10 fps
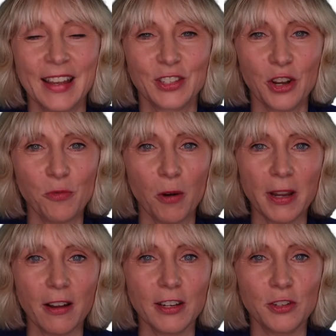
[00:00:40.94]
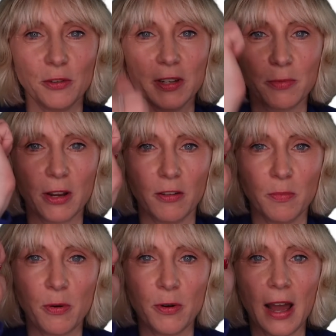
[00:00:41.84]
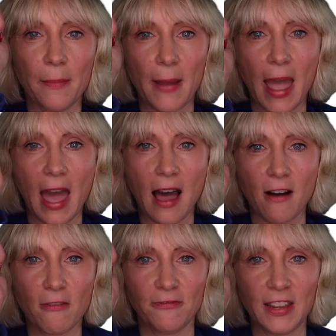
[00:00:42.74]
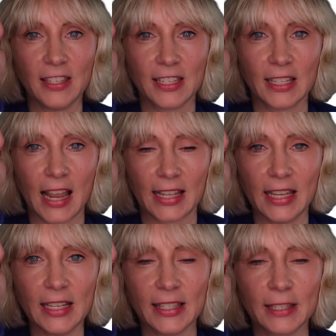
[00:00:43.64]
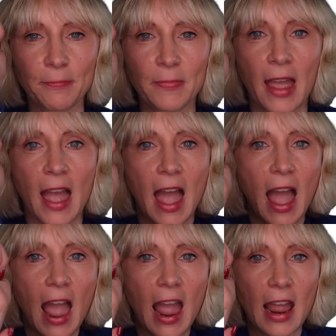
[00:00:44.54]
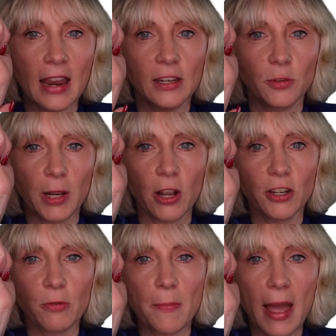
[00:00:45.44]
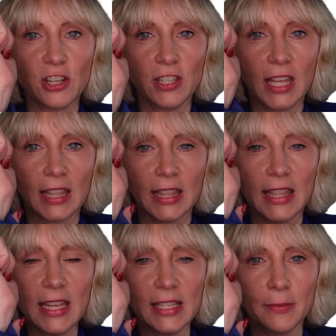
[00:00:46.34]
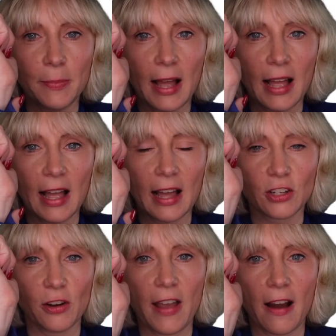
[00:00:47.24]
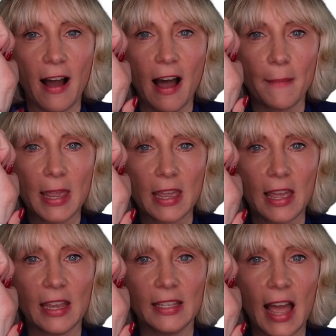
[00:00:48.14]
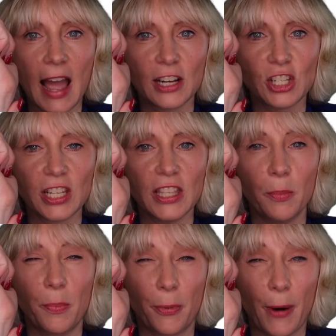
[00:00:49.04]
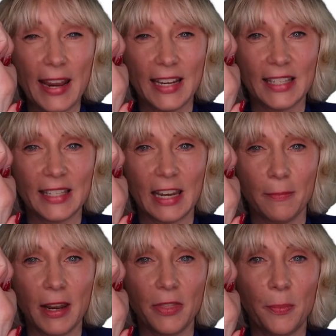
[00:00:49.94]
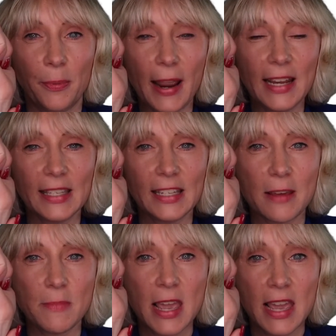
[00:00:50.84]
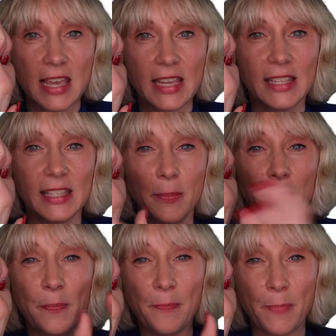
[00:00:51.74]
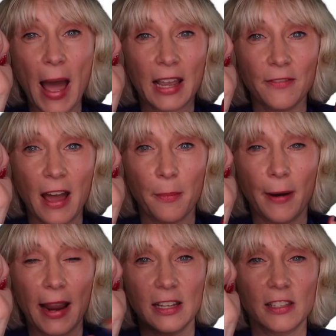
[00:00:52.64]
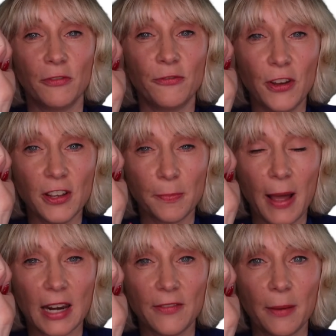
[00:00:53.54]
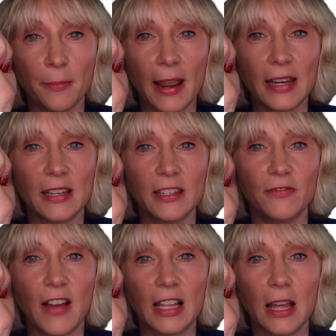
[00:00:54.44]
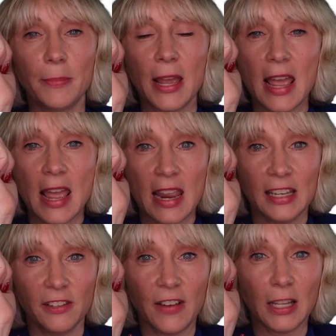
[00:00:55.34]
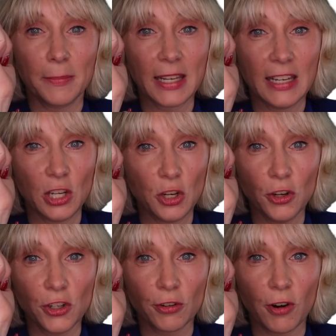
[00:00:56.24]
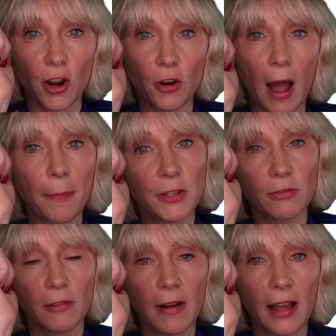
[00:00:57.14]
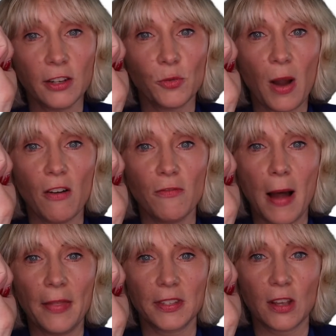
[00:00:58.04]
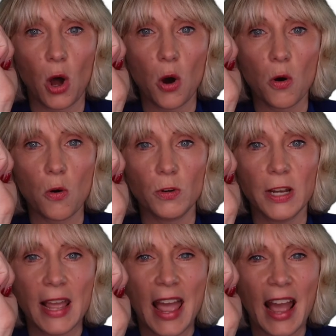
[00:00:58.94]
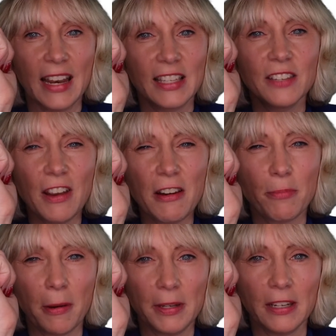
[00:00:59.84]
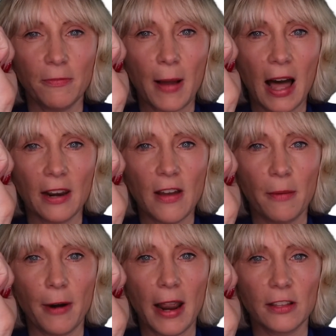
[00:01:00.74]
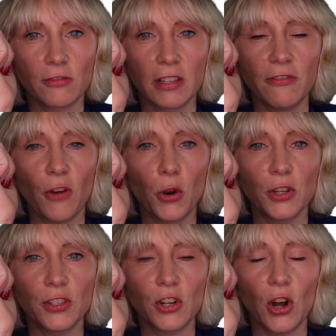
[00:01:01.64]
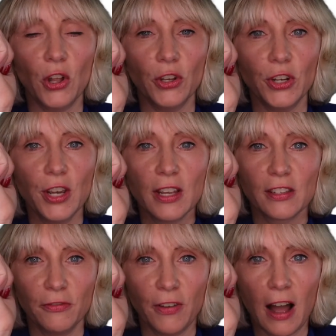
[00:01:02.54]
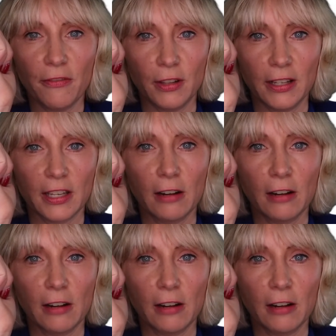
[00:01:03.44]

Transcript: So what we're going to do is we're going to put up our fist like this, and we're going to imagine that this part of our arm here is actually the brain stem. Now the brain stem is the back of our brain. It's the first part of our brain to develop. It develops in utero up to around 12 months old, and it's a very primitive part of our brain. It's really focused on survival. It's